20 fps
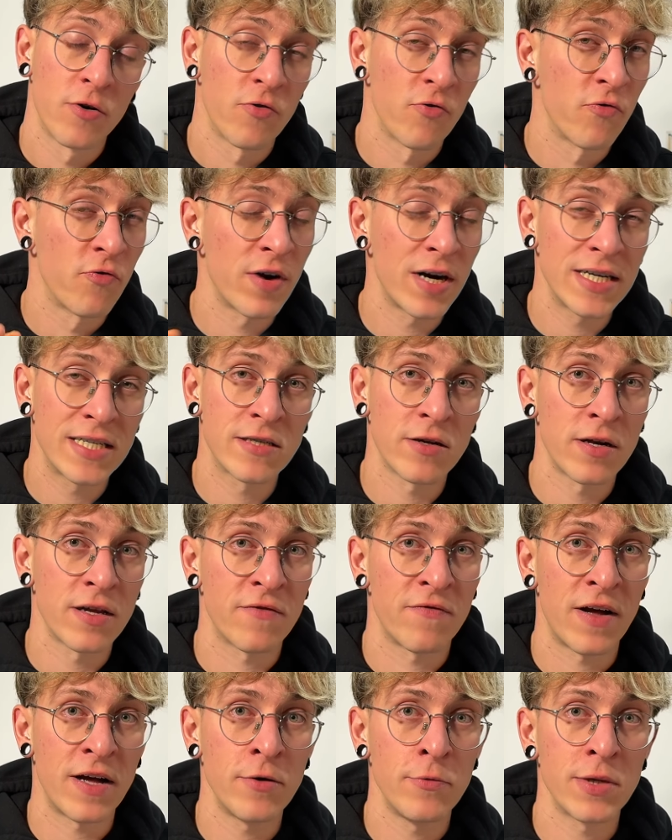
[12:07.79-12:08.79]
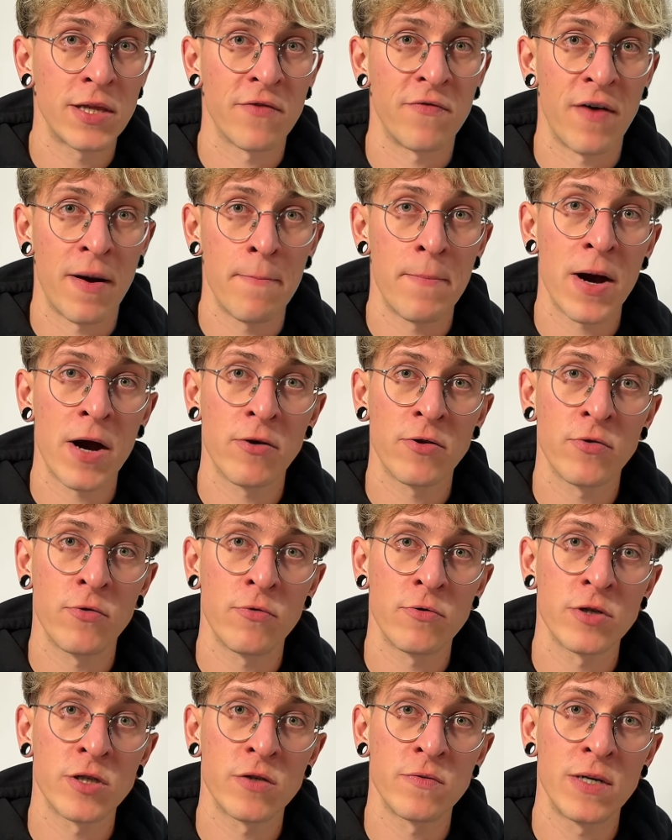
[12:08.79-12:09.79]
Really solid value with the vampire
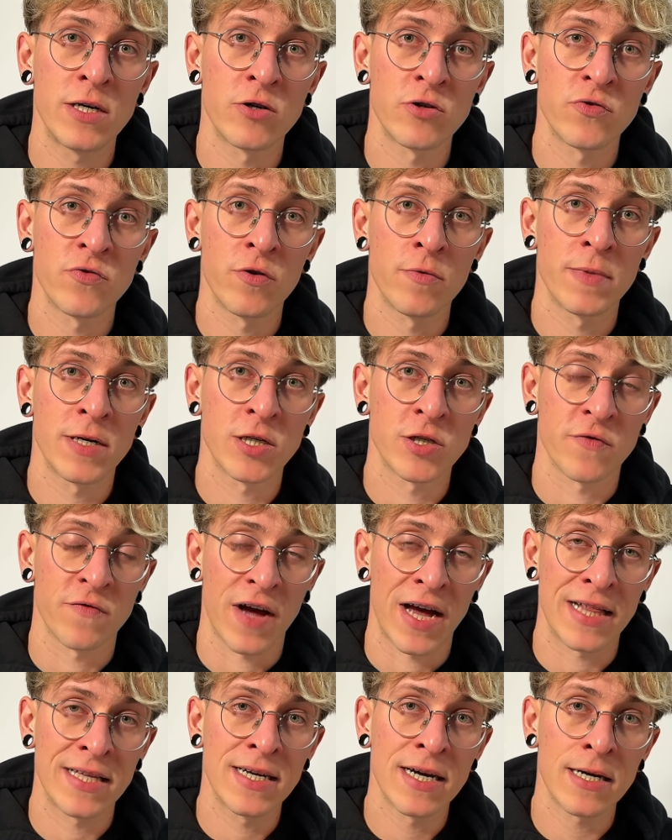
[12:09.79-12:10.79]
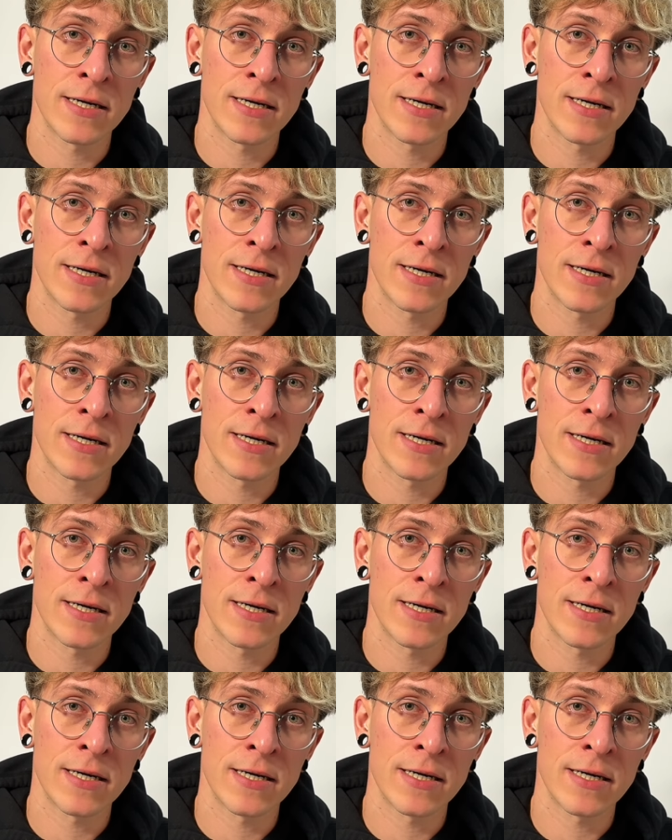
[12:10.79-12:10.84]
tokens we control because of Edgar.